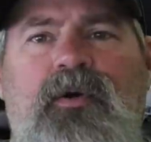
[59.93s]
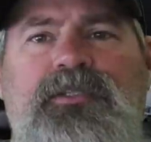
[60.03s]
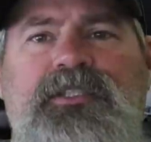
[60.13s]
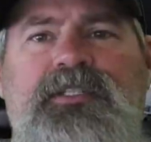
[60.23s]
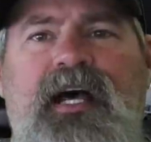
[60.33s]
or
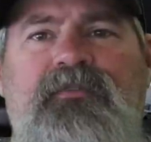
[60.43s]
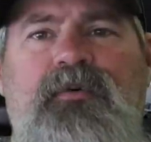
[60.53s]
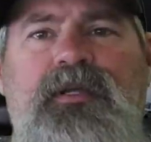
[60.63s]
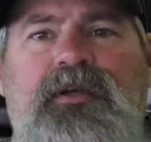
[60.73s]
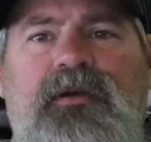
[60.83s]
just have
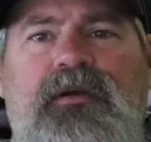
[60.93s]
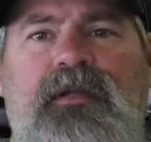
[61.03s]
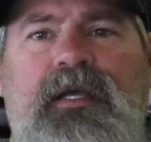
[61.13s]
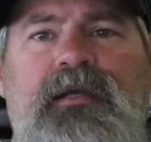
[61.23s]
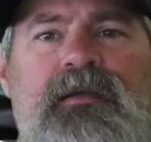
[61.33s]
one
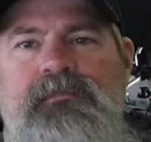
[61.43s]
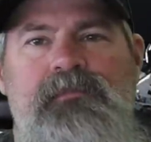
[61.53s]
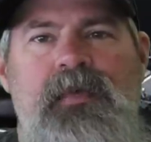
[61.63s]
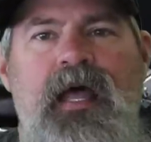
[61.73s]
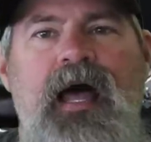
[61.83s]
currently.
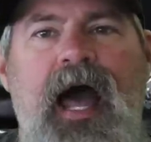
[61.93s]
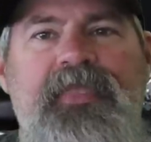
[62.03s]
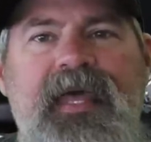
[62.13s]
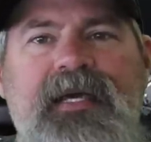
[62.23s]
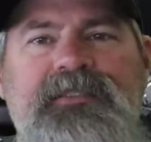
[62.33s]

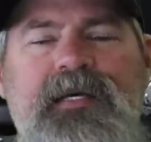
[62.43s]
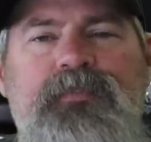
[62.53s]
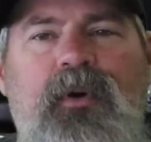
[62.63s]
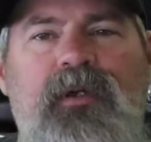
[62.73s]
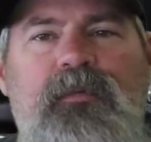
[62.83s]
I think it's
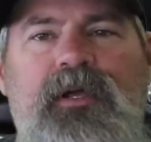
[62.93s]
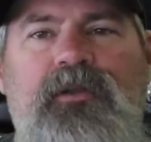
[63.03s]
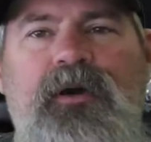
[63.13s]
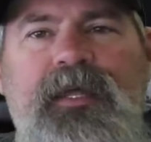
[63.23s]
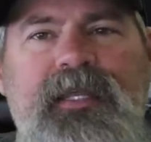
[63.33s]
important when you
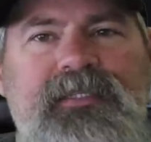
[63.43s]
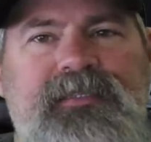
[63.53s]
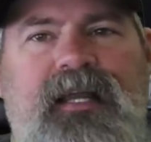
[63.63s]
look at this